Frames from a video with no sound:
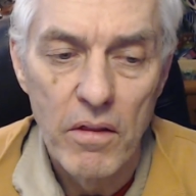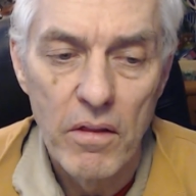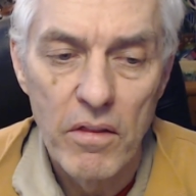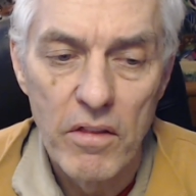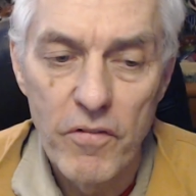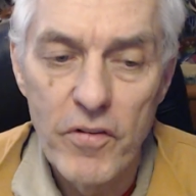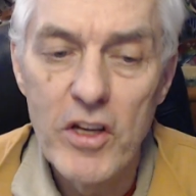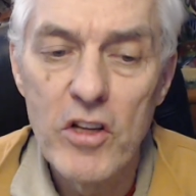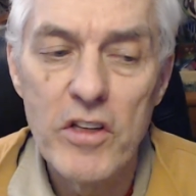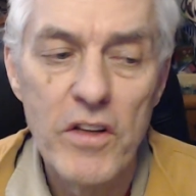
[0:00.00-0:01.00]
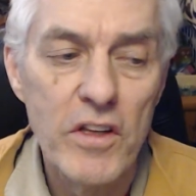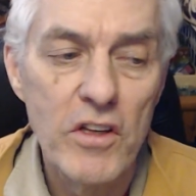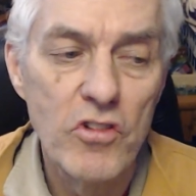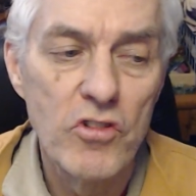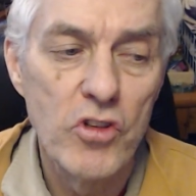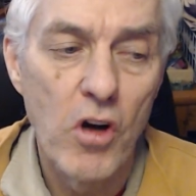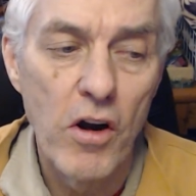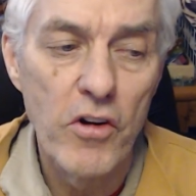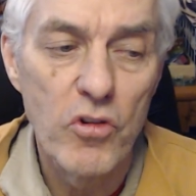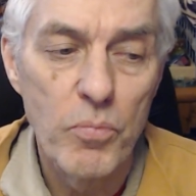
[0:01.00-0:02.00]
the field in these
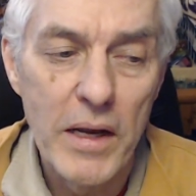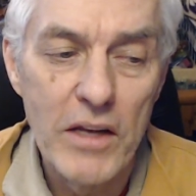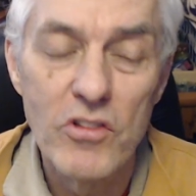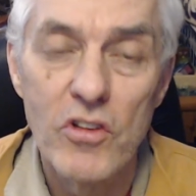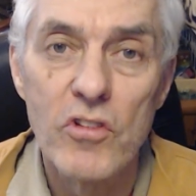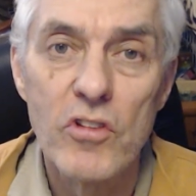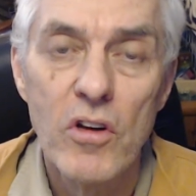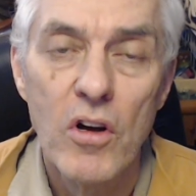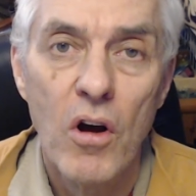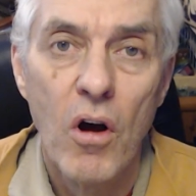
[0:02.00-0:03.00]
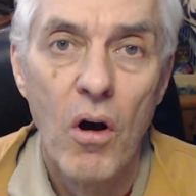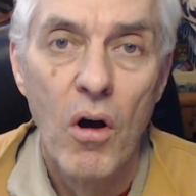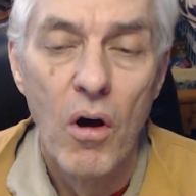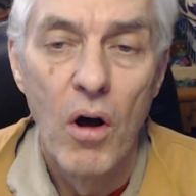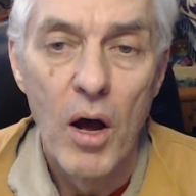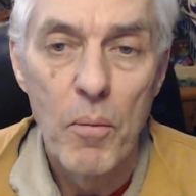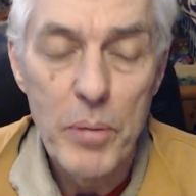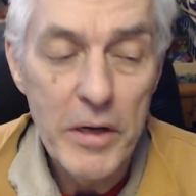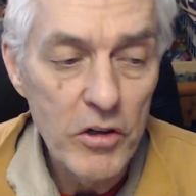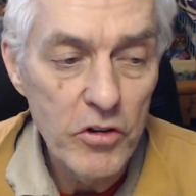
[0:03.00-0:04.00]
charged spaces
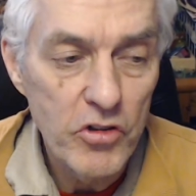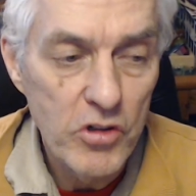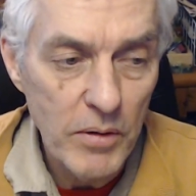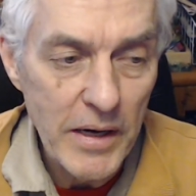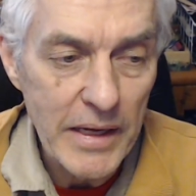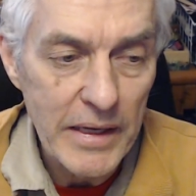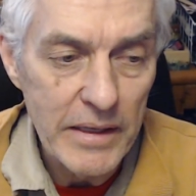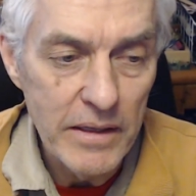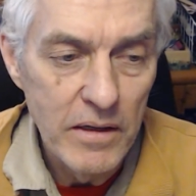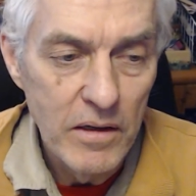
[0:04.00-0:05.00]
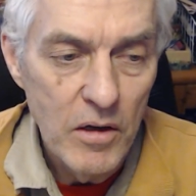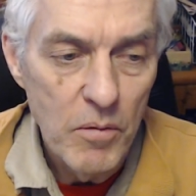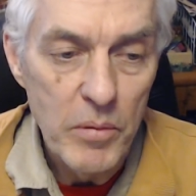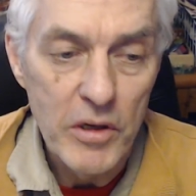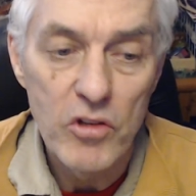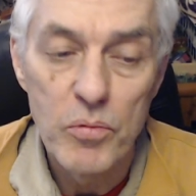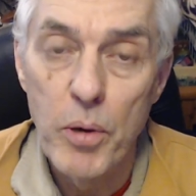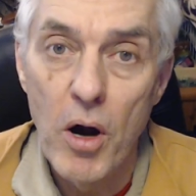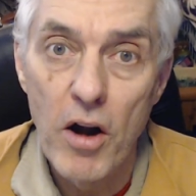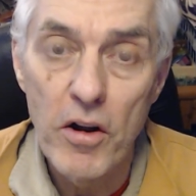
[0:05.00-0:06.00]
appears gray because
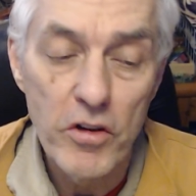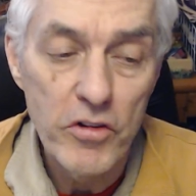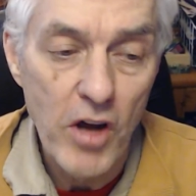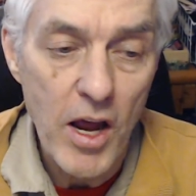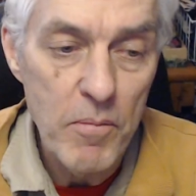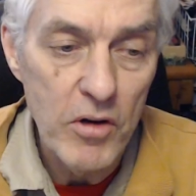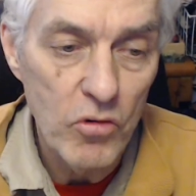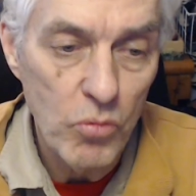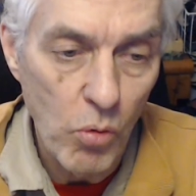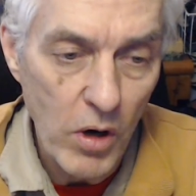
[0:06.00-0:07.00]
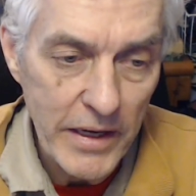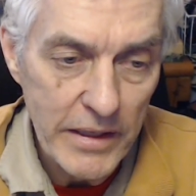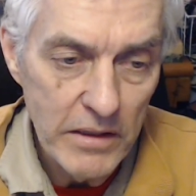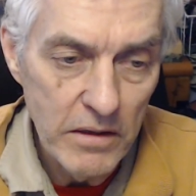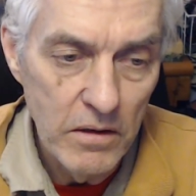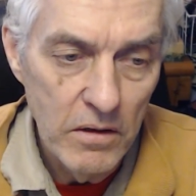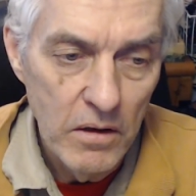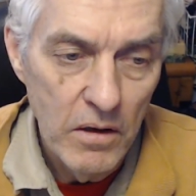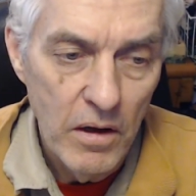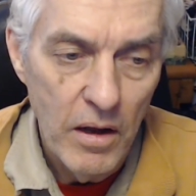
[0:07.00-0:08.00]
part of the time it is white
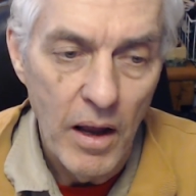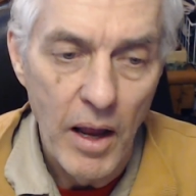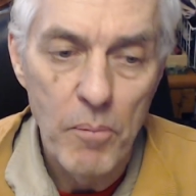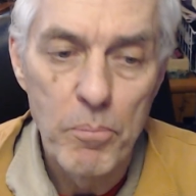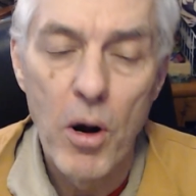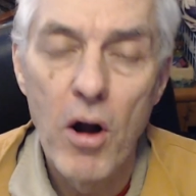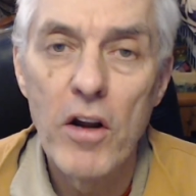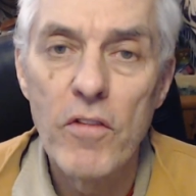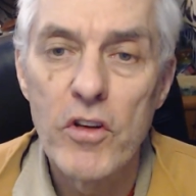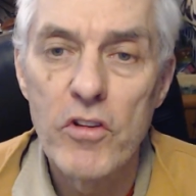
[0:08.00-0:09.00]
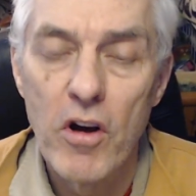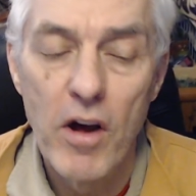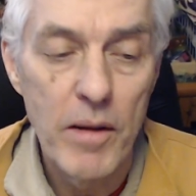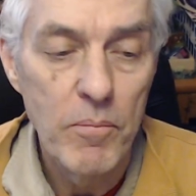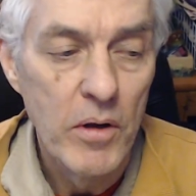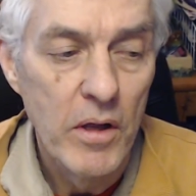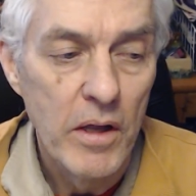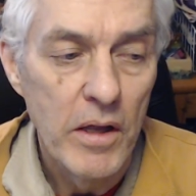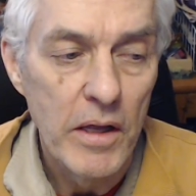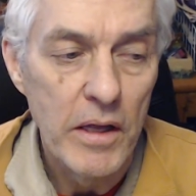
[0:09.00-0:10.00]
and part of the time
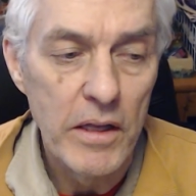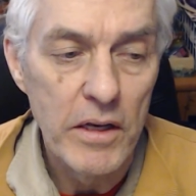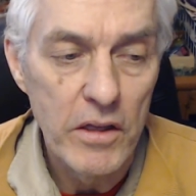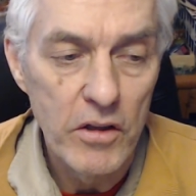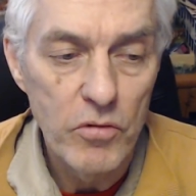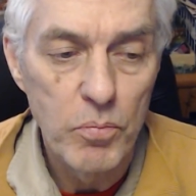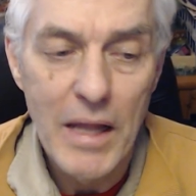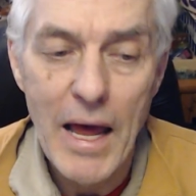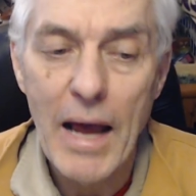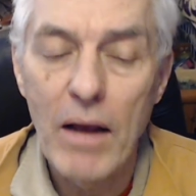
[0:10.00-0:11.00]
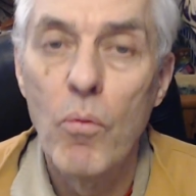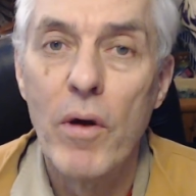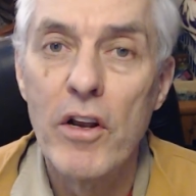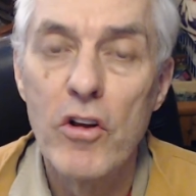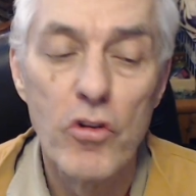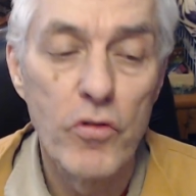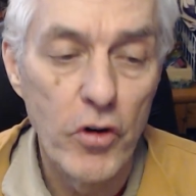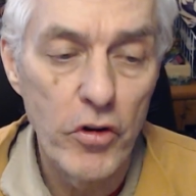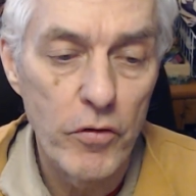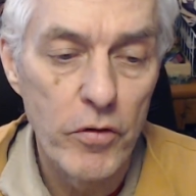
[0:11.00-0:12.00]
it is black when it is
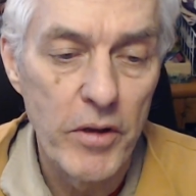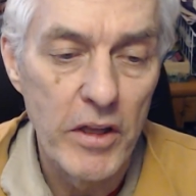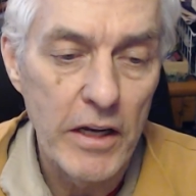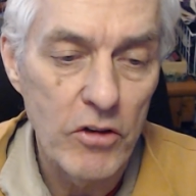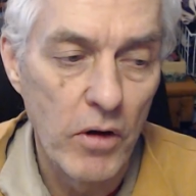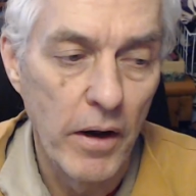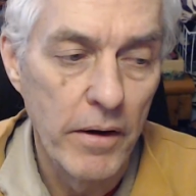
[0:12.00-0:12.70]
further from the electron.